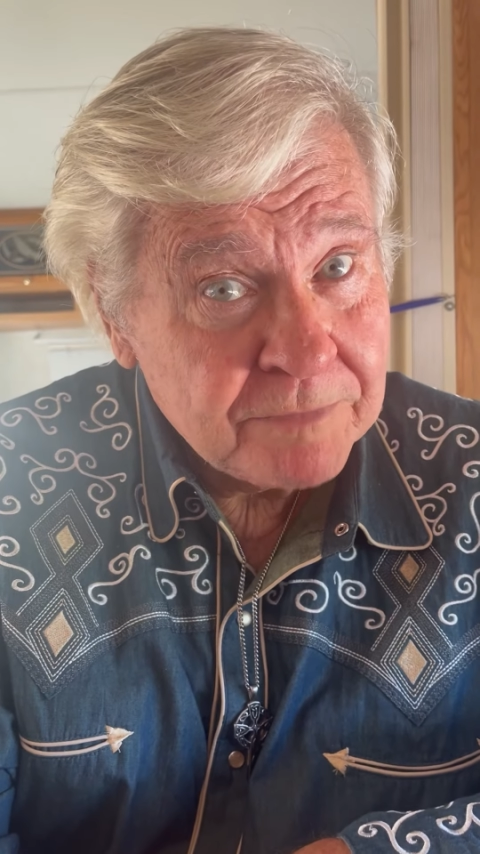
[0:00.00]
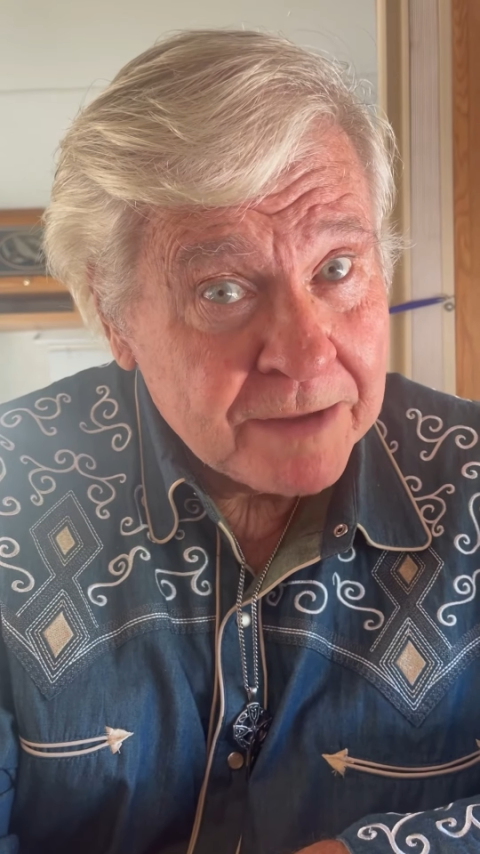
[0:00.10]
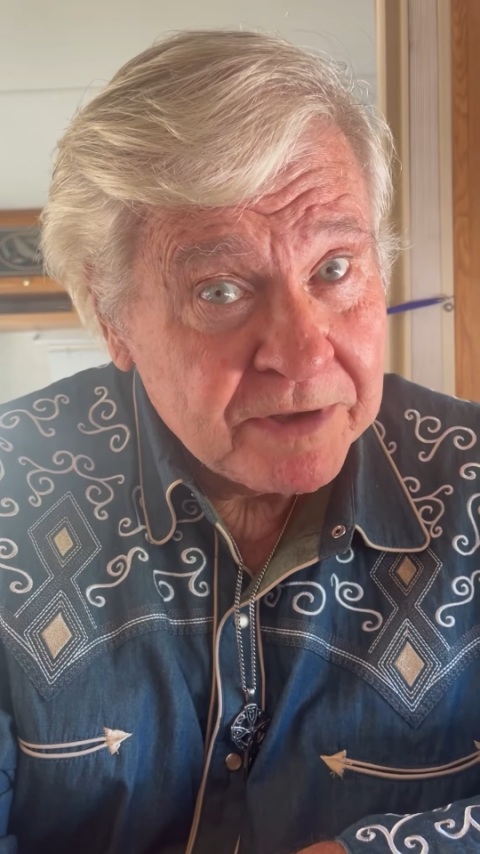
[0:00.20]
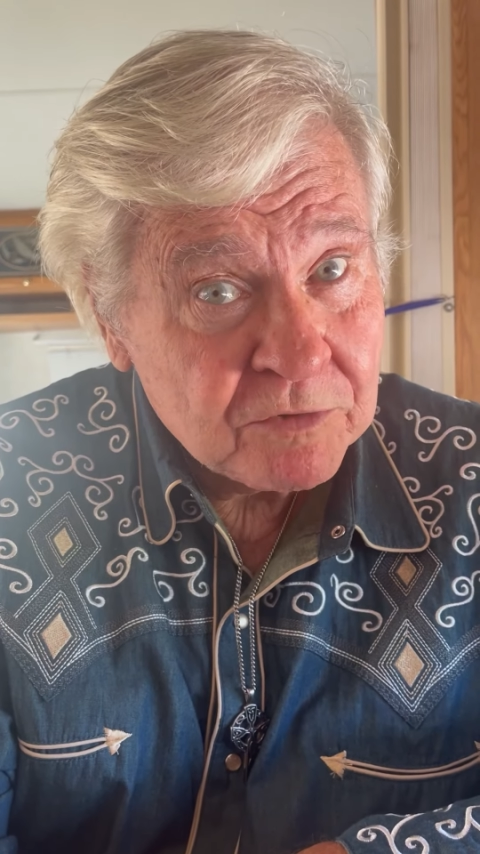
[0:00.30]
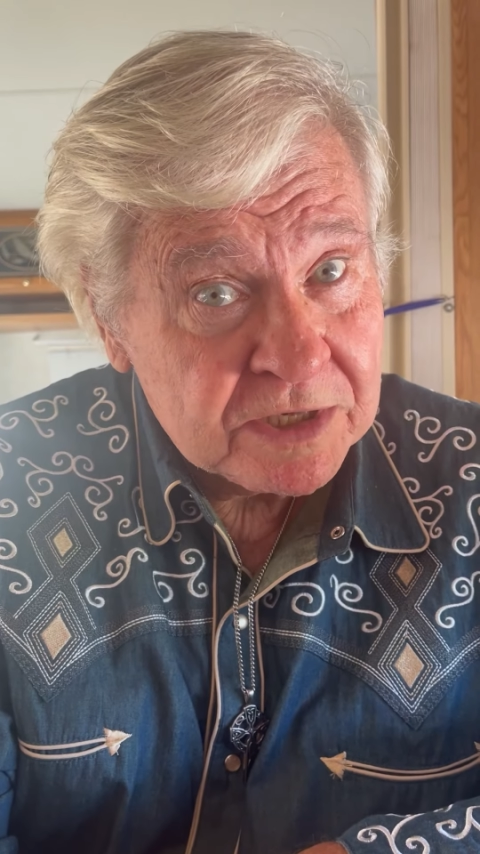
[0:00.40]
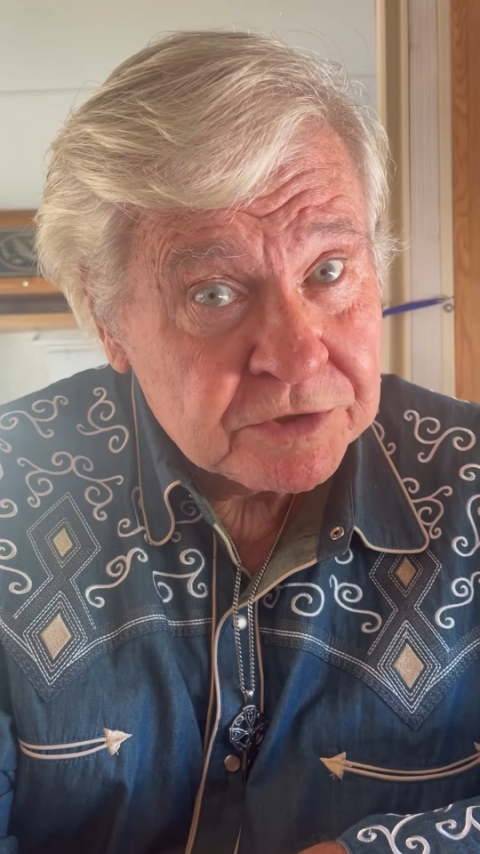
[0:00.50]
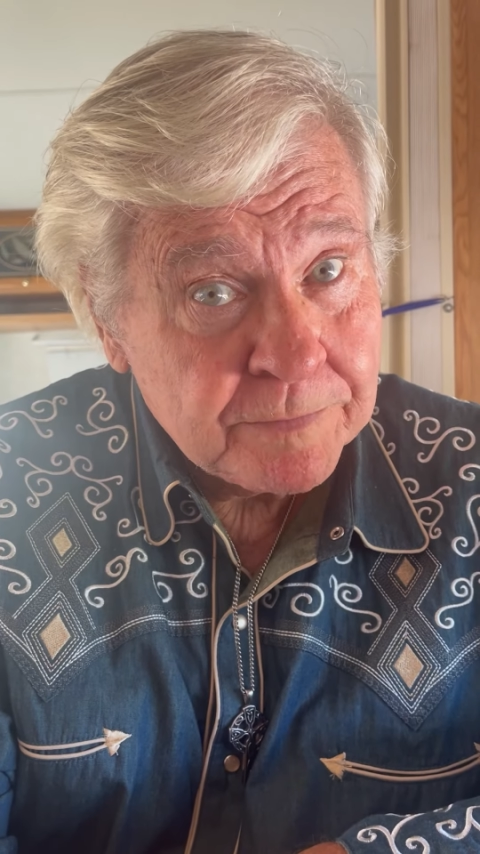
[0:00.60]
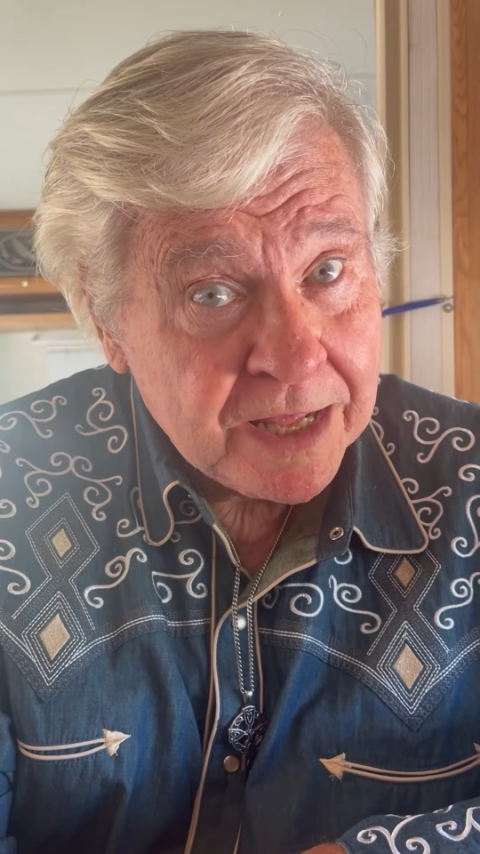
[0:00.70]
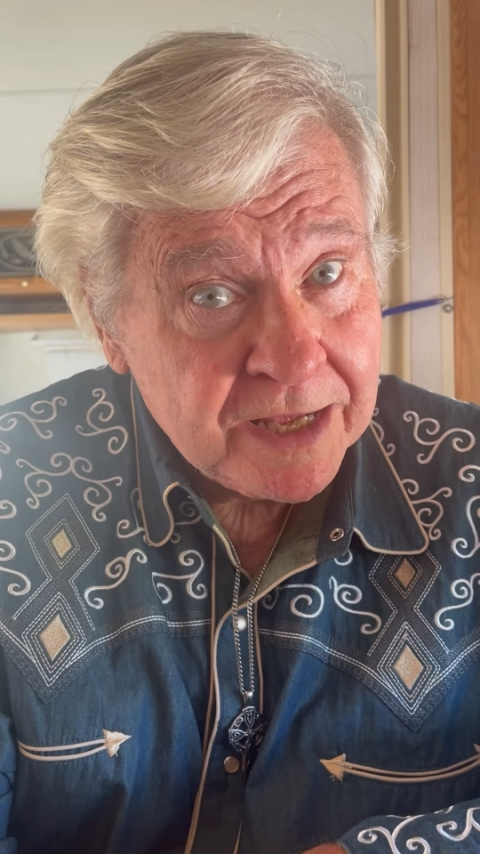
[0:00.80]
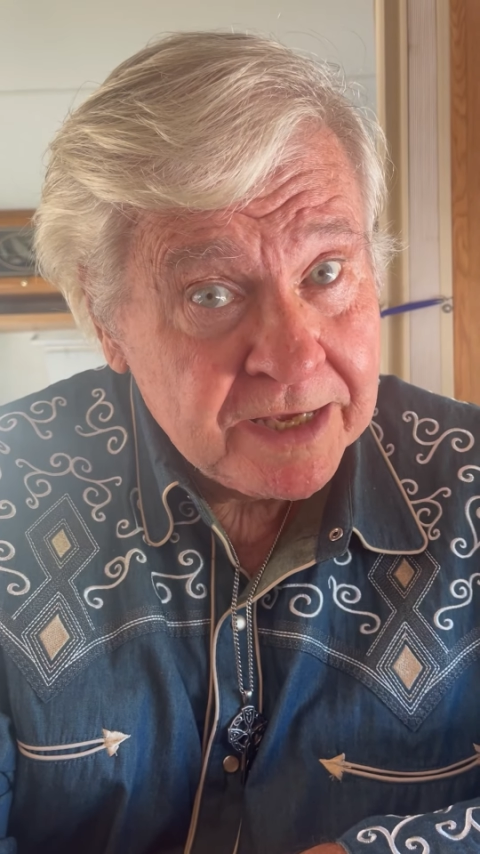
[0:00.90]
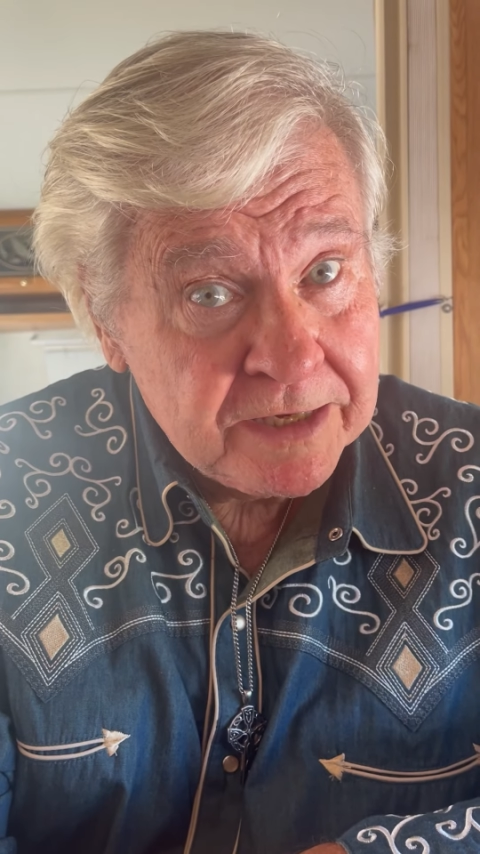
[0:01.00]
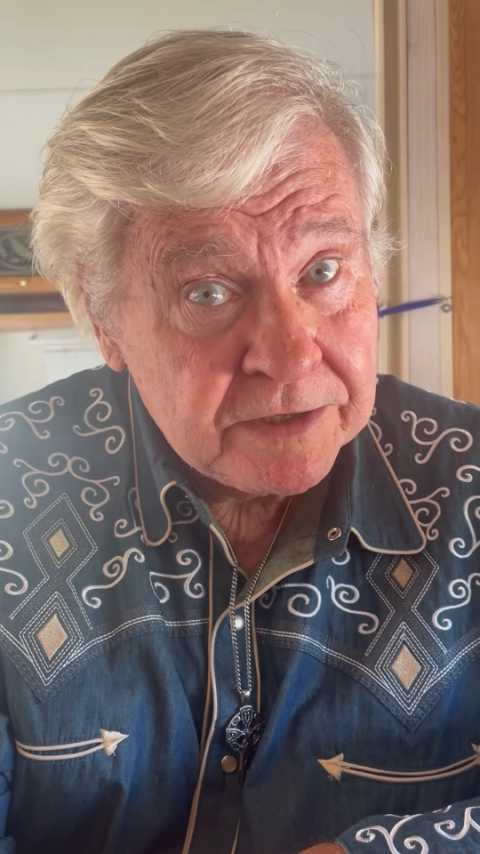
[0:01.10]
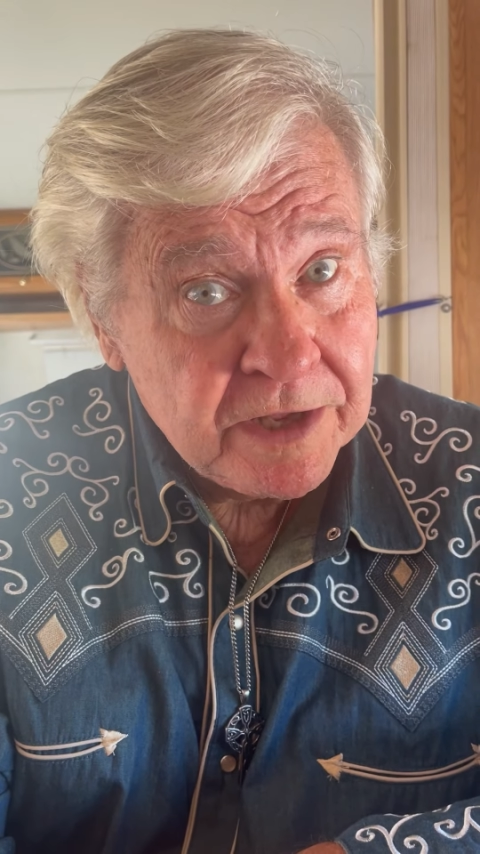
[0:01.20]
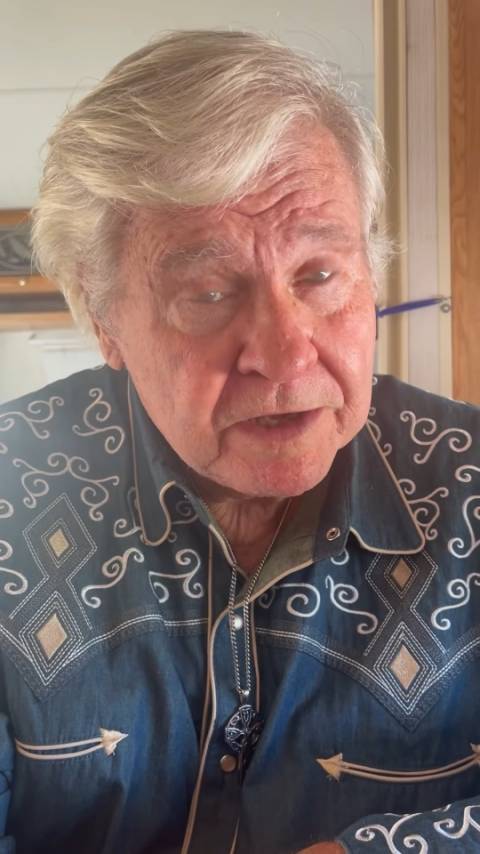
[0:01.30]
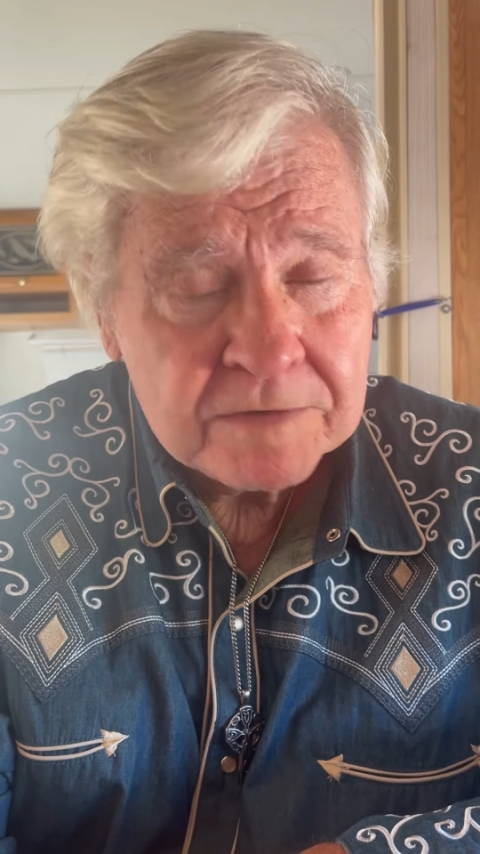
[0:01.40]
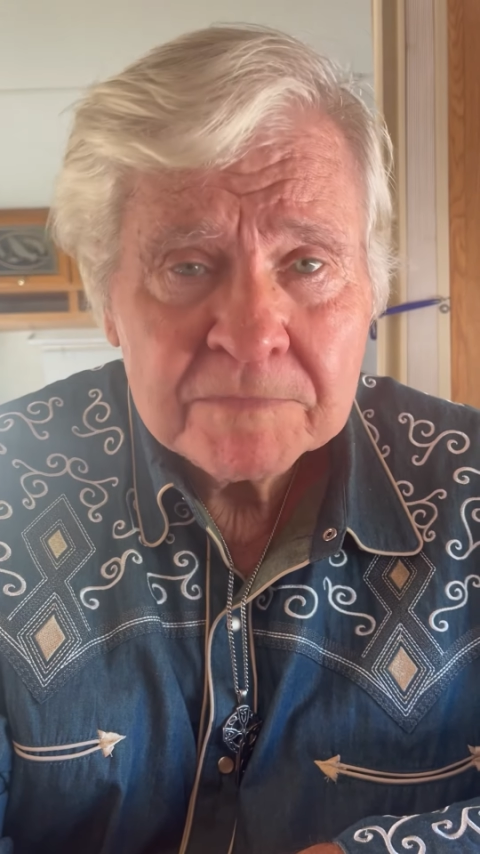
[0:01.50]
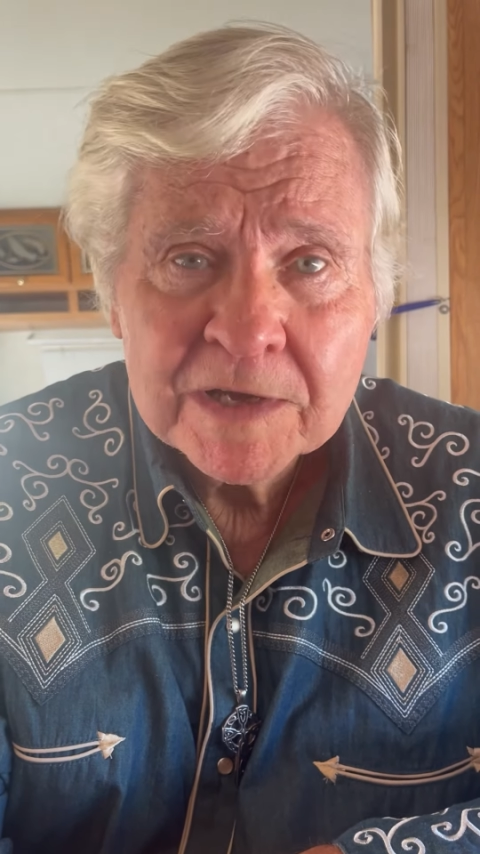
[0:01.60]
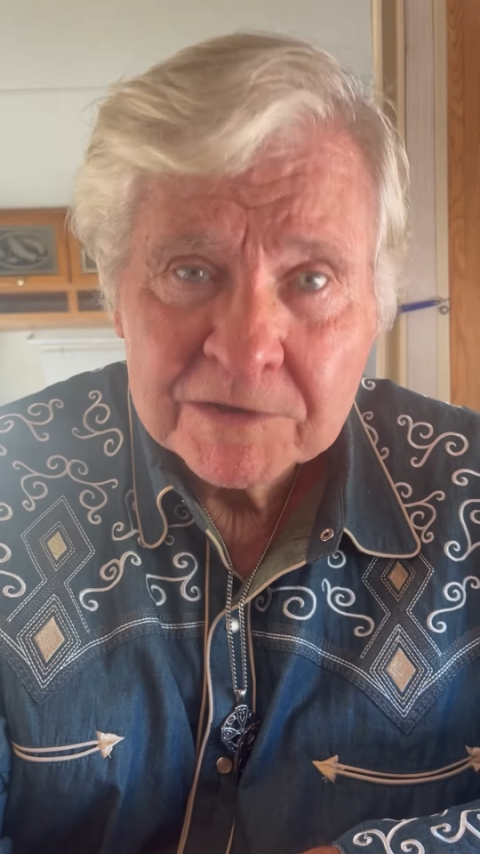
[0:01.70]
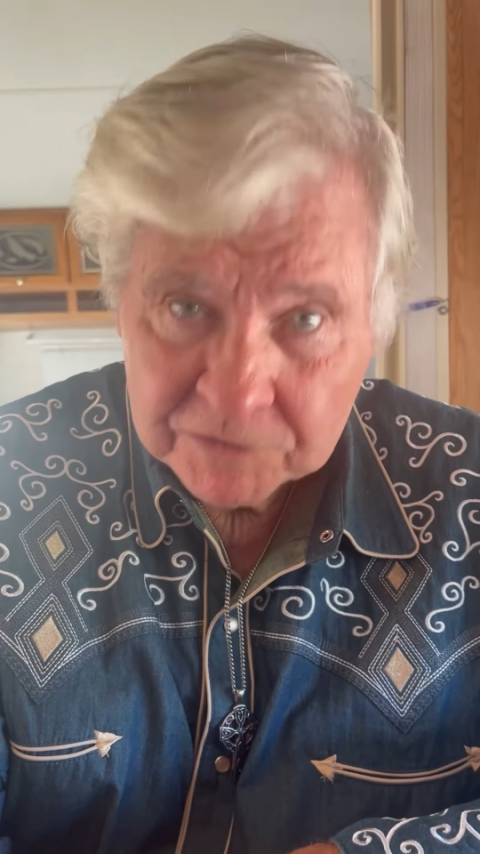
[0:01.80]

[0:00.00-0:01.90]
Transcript: might be crazy, but I ain't dumb.